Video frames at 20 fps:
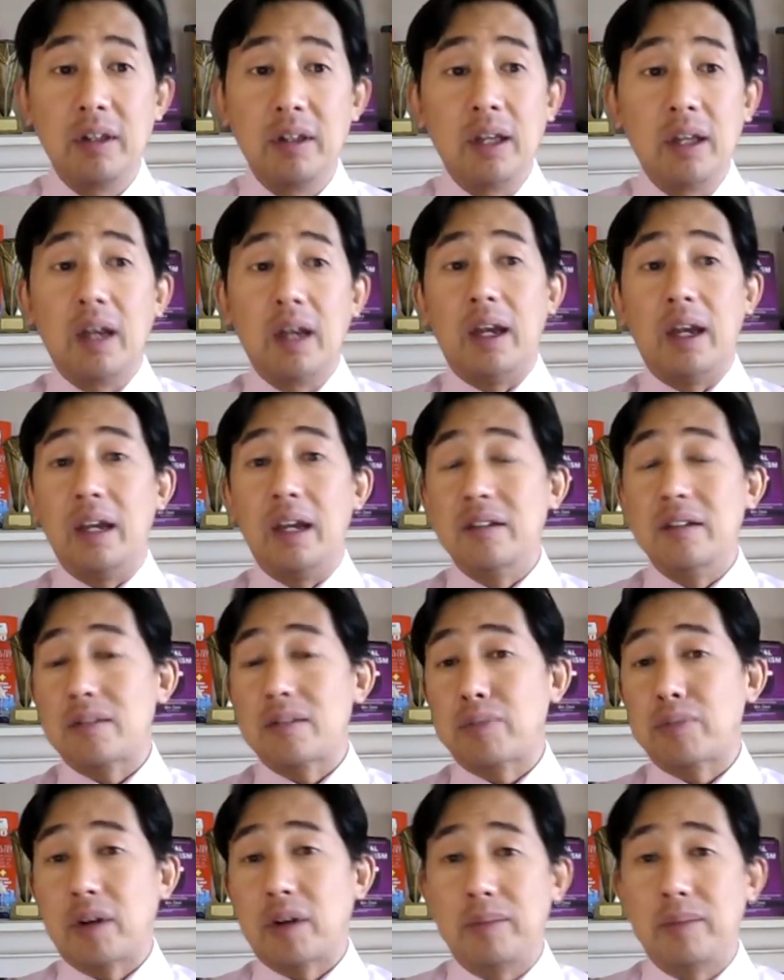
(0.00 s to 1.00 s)
it's
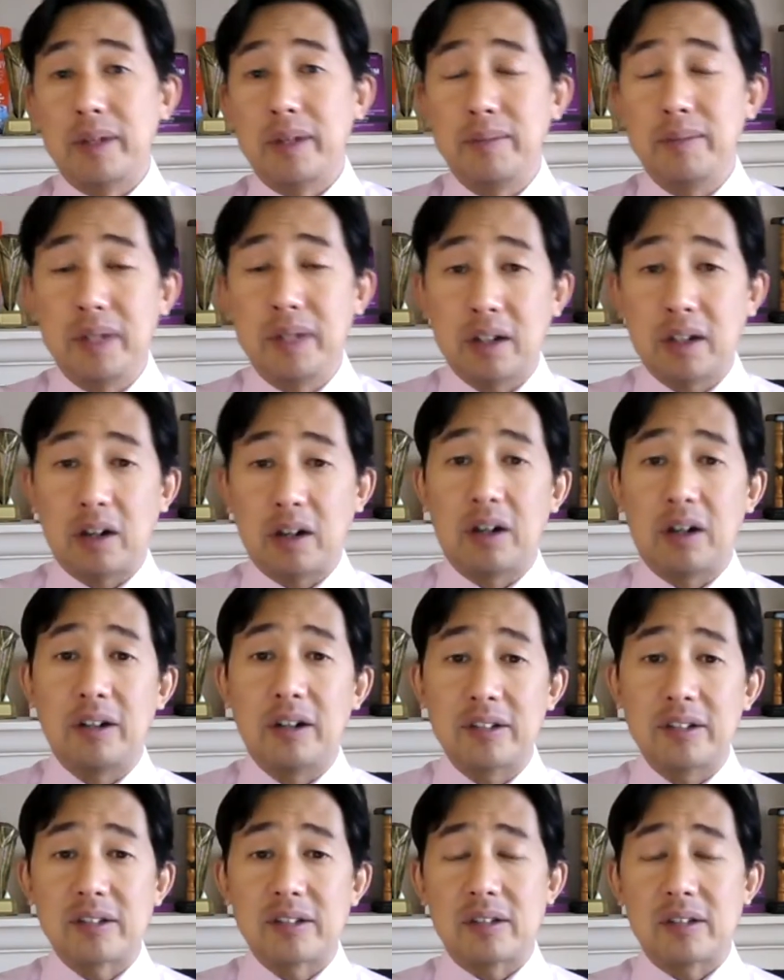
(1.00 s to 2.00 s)
probably
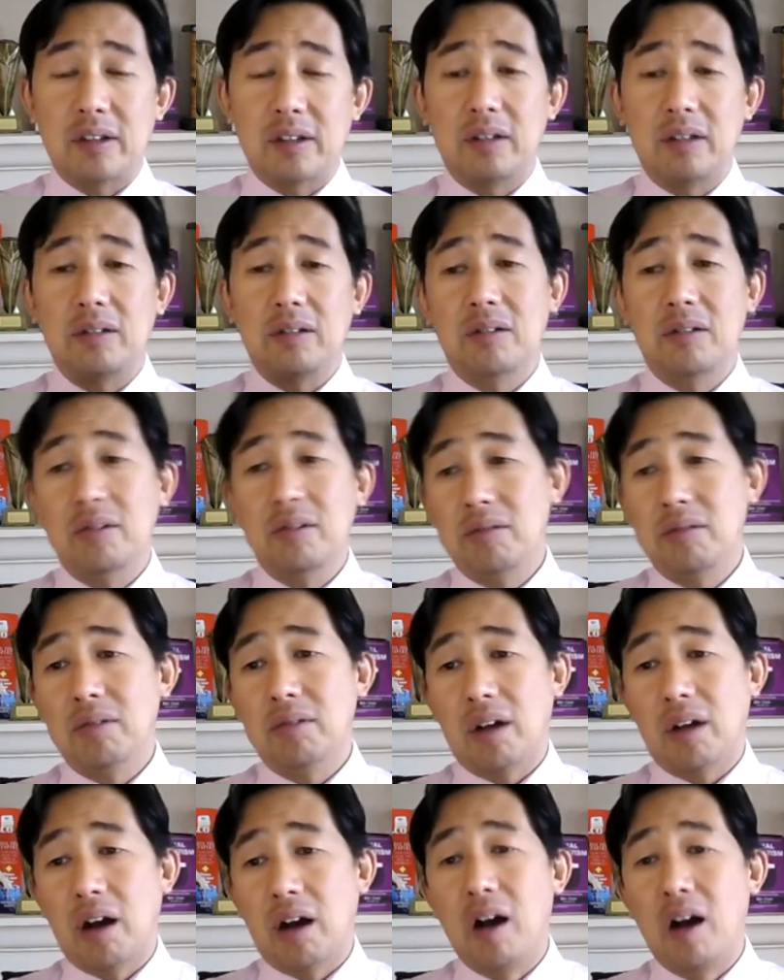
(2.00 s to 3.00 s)
because you
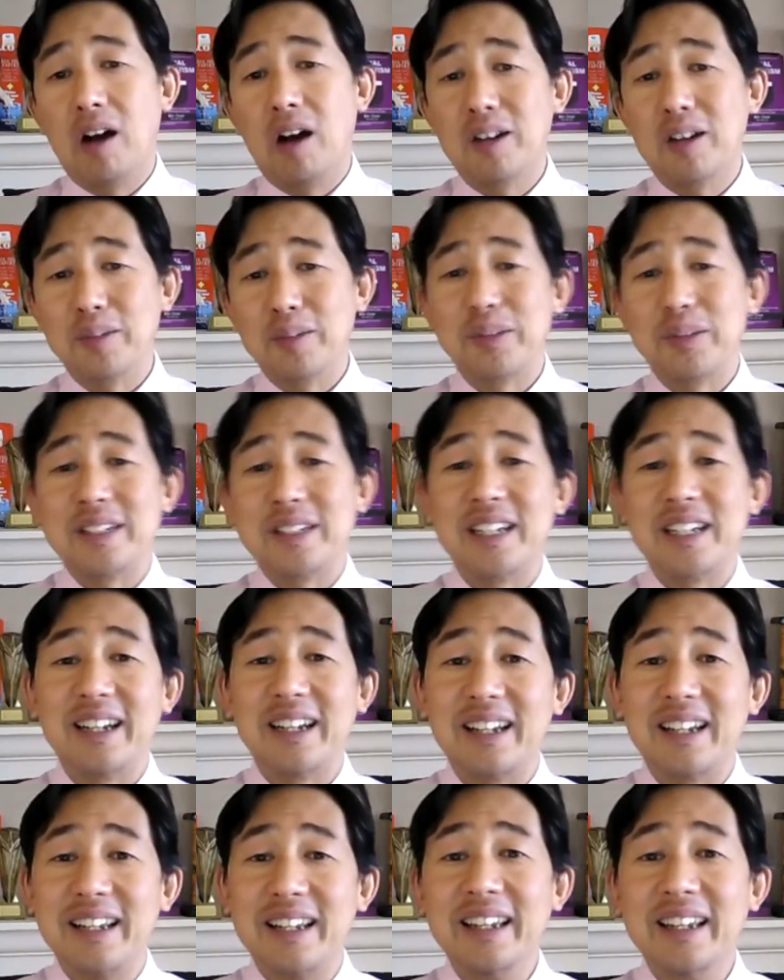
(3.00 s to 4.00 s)
aren't
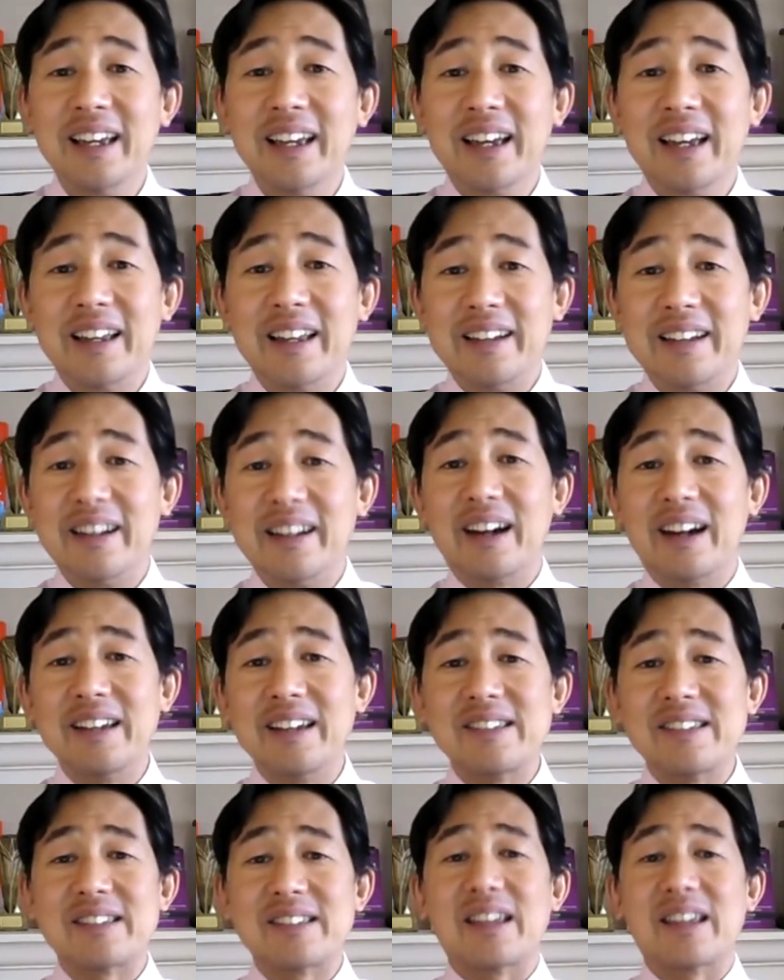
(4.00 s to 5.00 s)
particularly
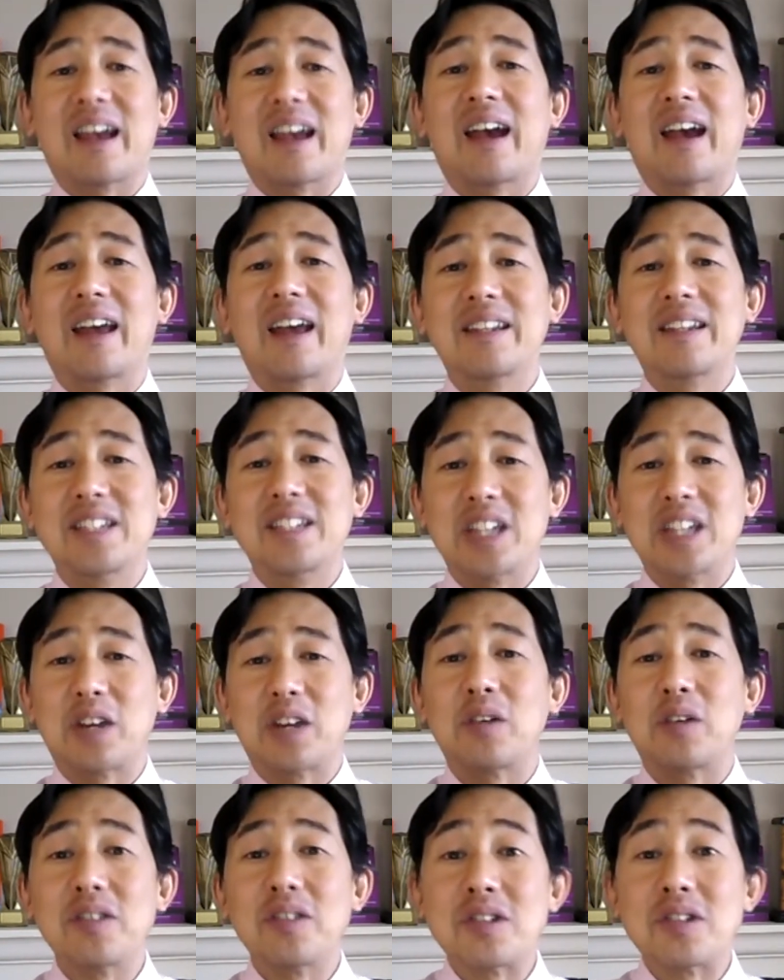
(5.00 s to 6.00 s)
nice and
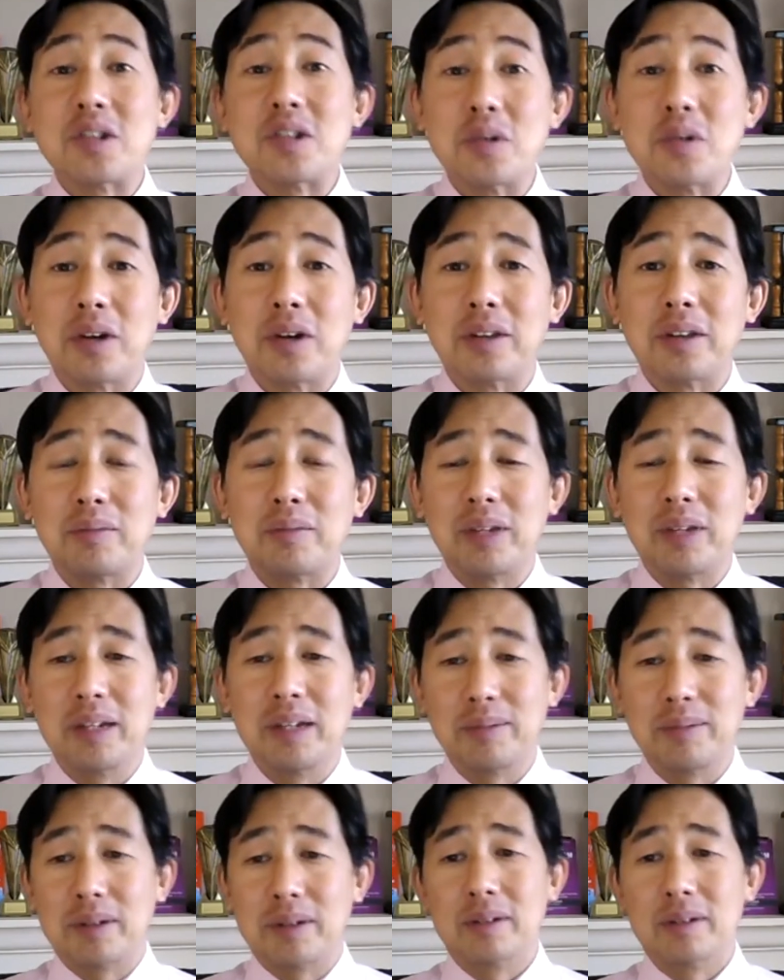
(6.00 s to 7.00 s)
generous to other
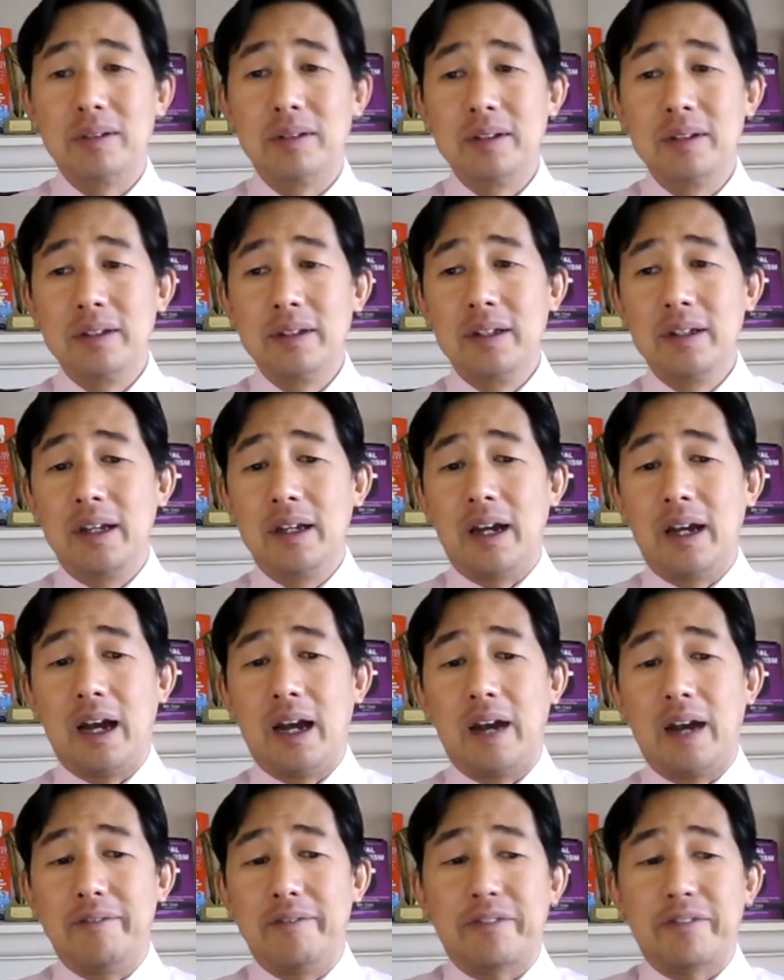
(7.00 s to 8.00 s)
people.
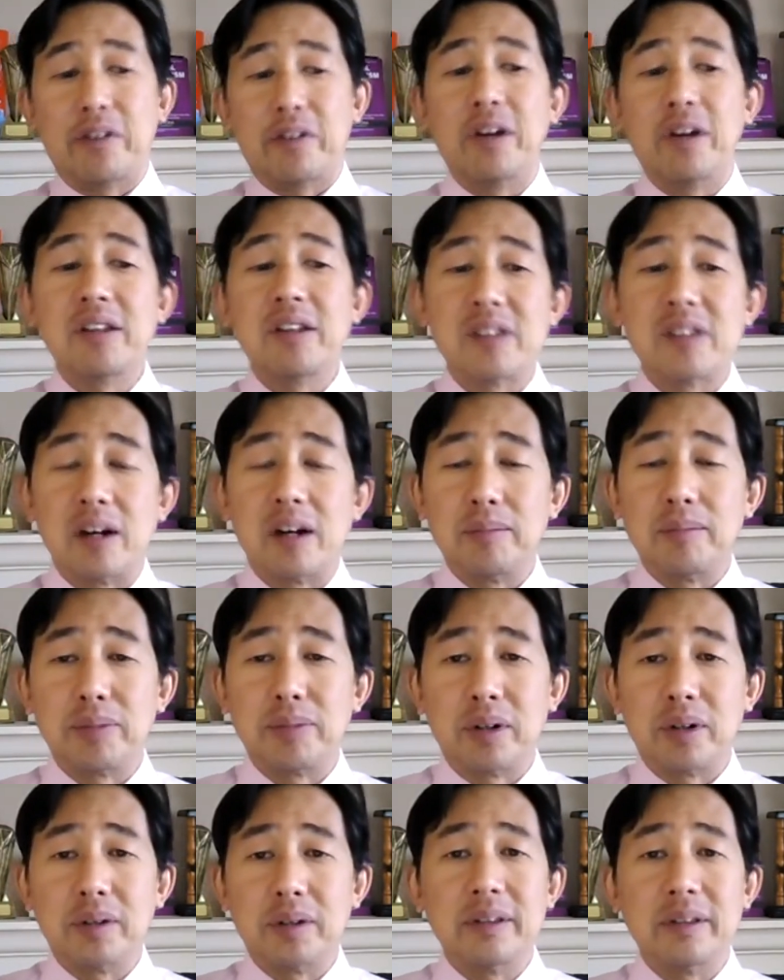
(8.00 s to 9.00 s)
For
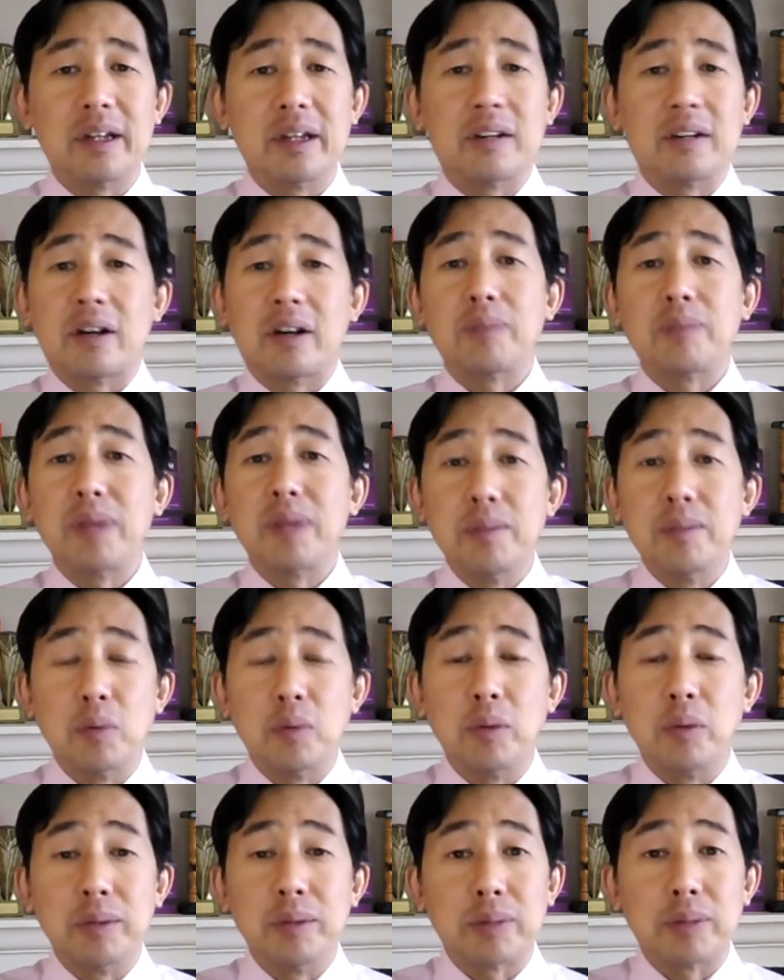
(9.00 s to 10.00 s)
example, there are people
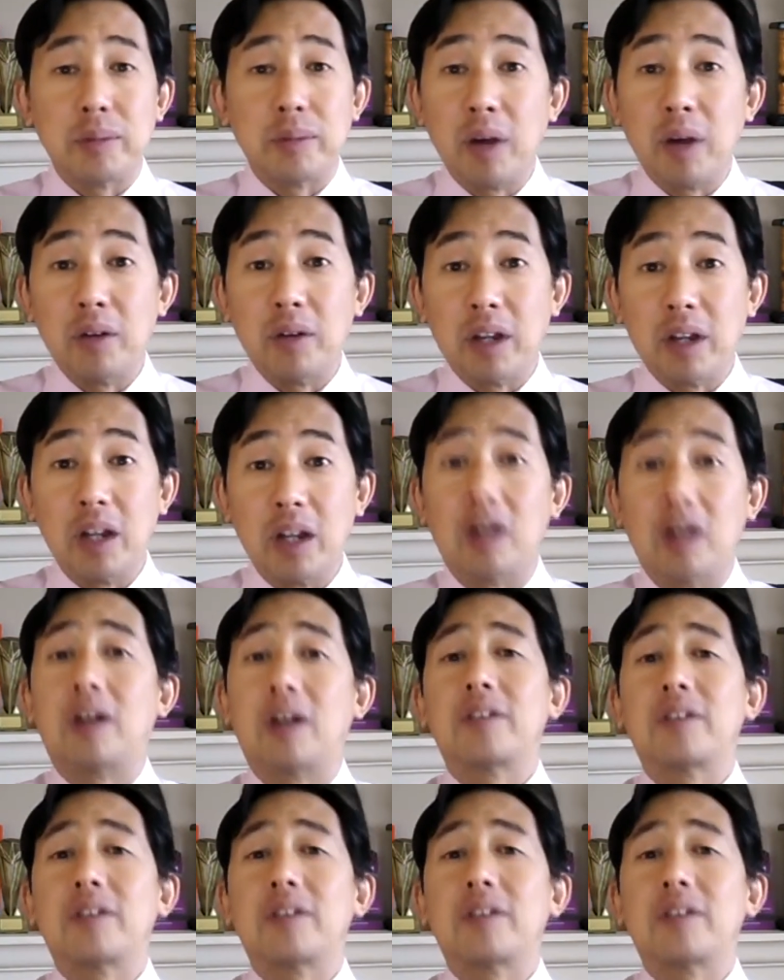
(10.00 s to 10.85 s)
we promote a lot,